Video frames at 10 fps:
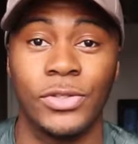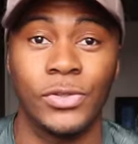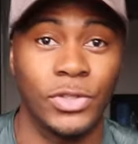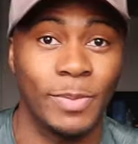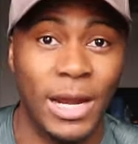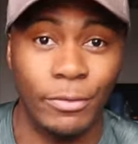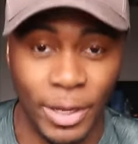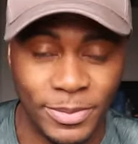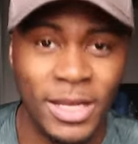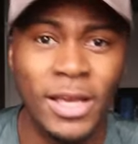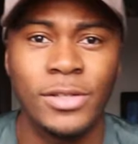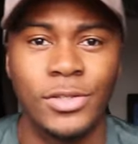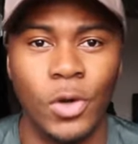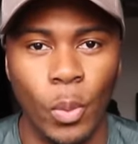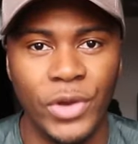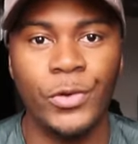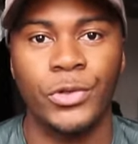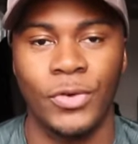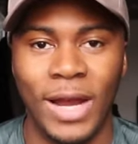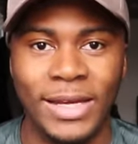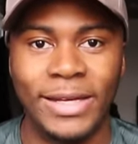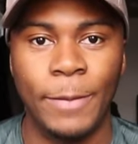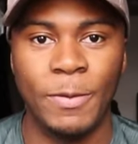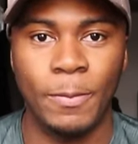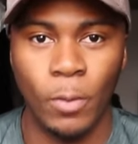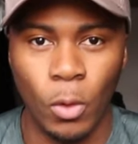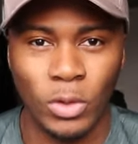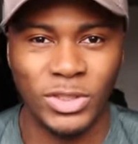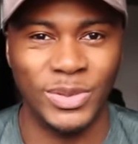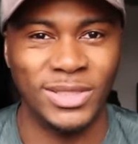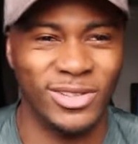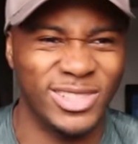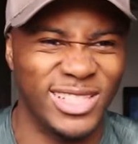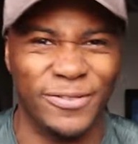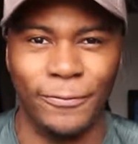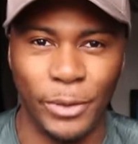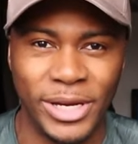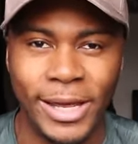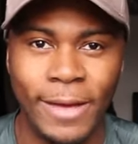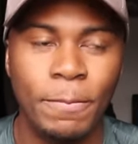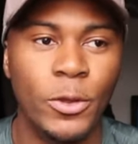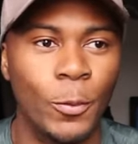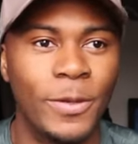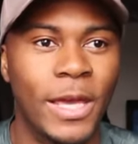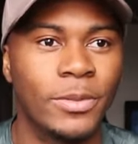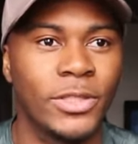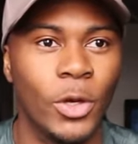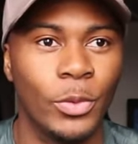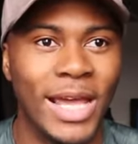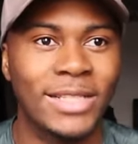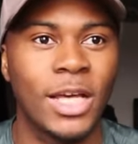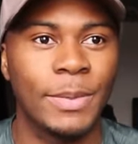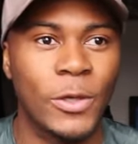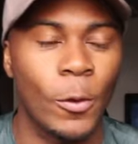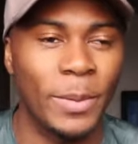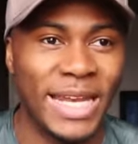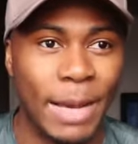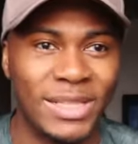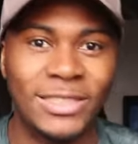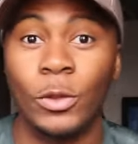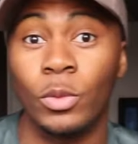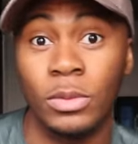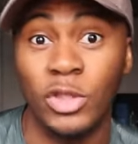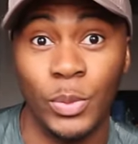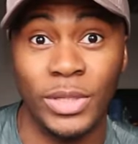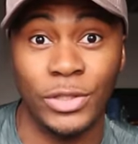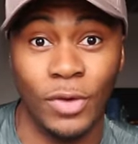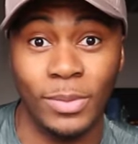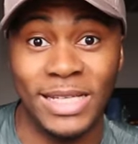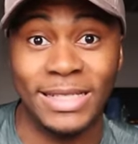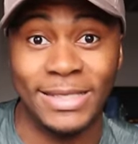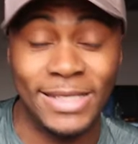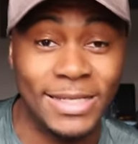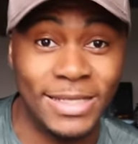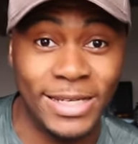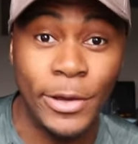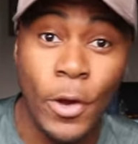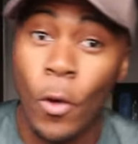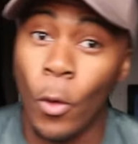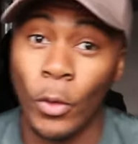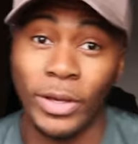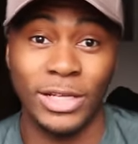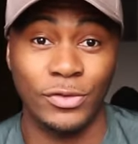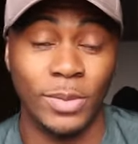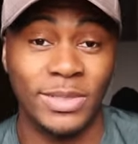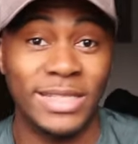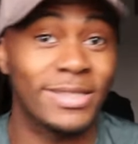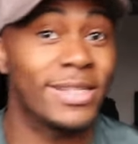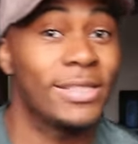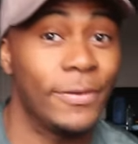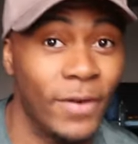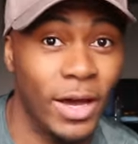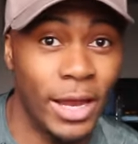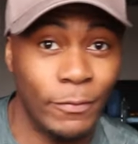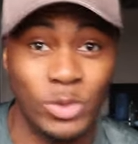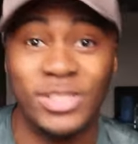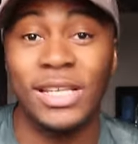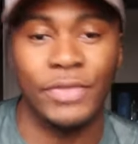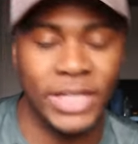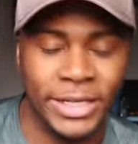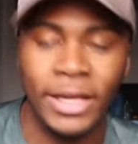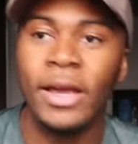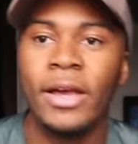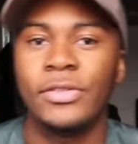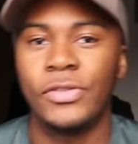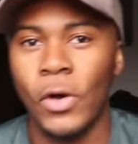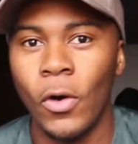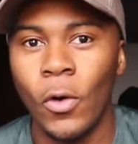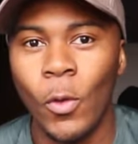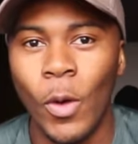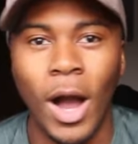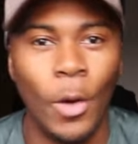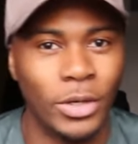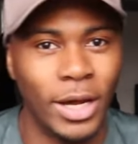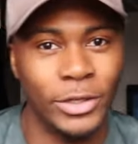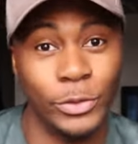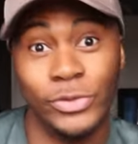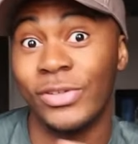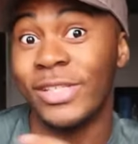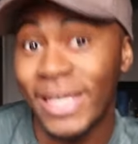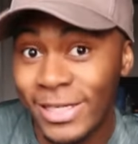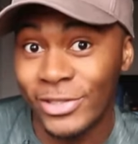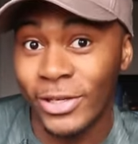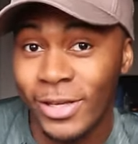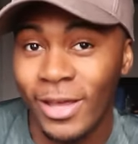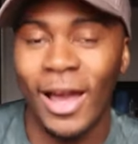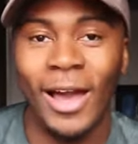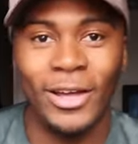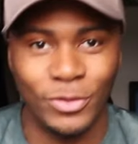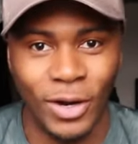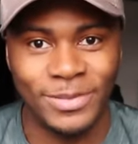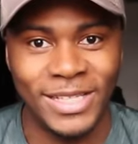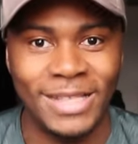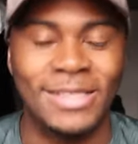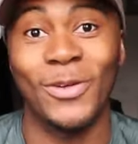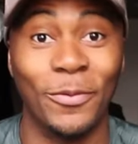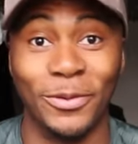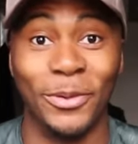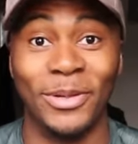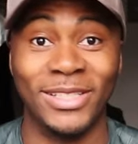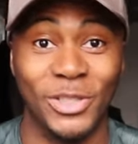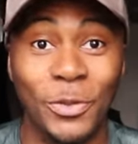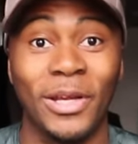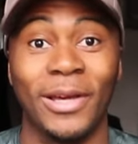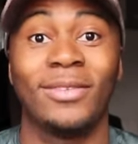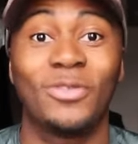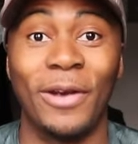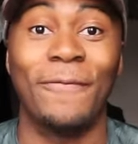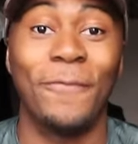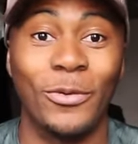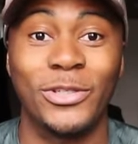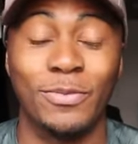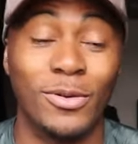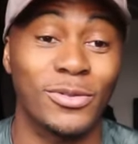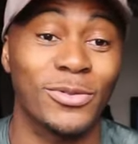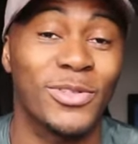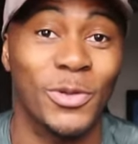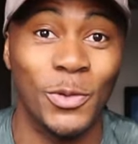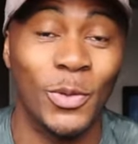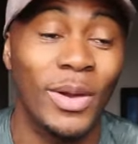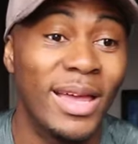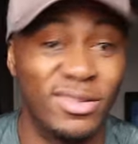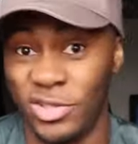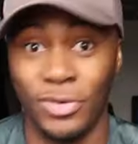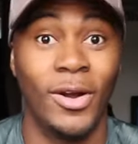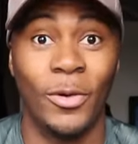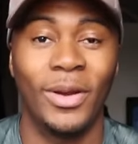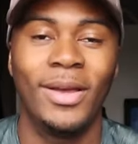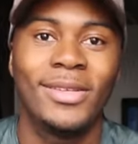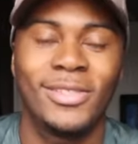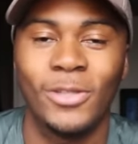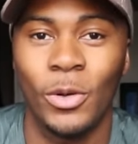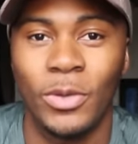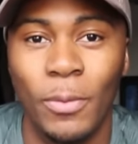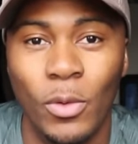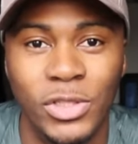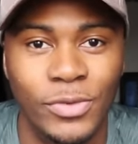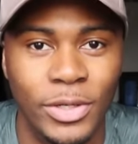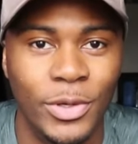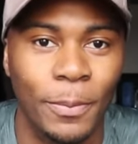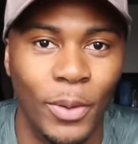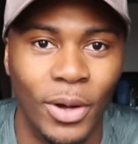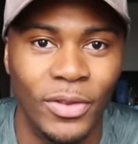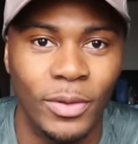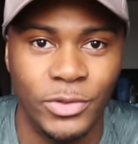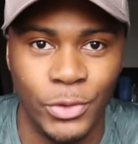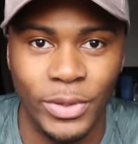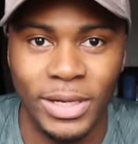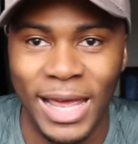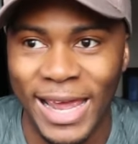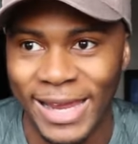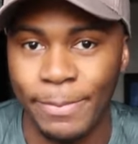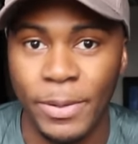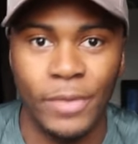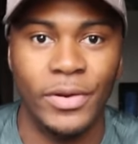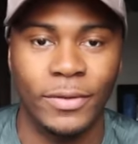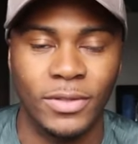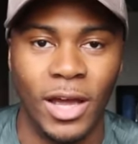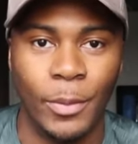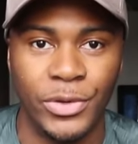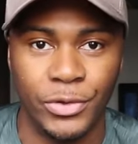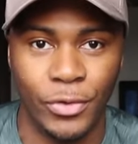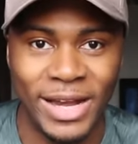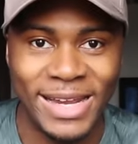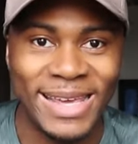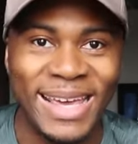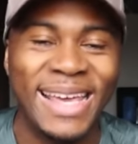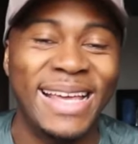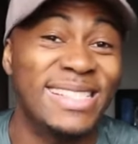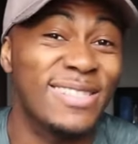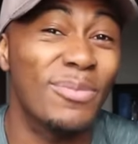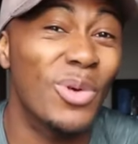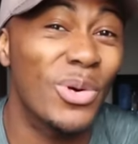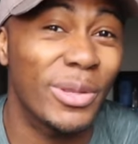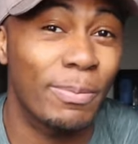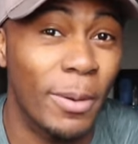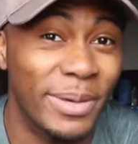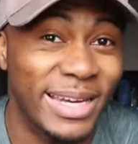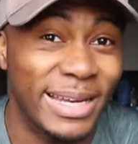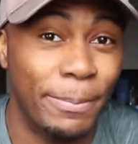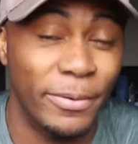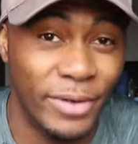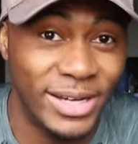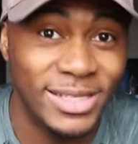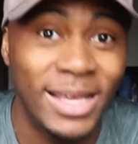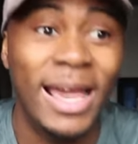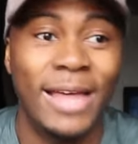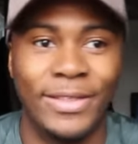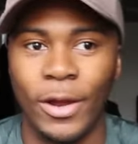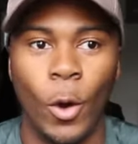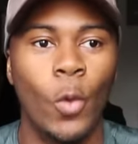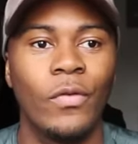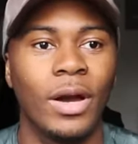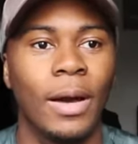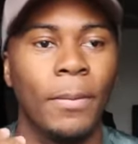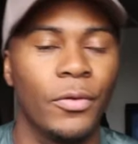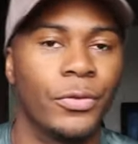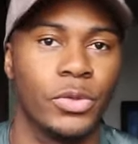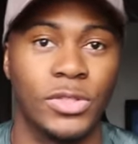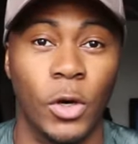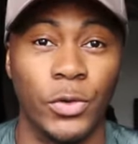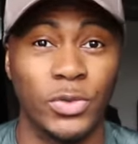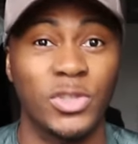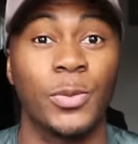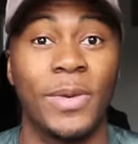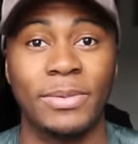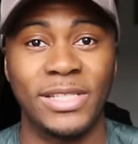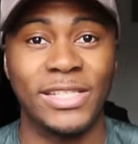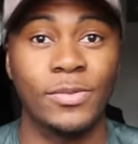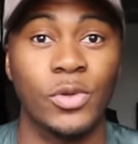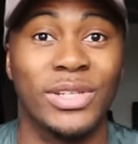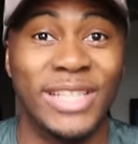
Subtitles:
and such amount of reps. So when you're tracking it a bit more, so it's not just as free, you'll be able to know next time you come in, am I still doing the drop set to 60, or can I drop set to 65 or 70? So I would kind of do strategic drop sets overall, is you want to try and force your muscles to grow. So the more strain you can put on them during a period of time when you're training, is the more they're probably going to progress. And then over a month or so, you should be able to see some sort of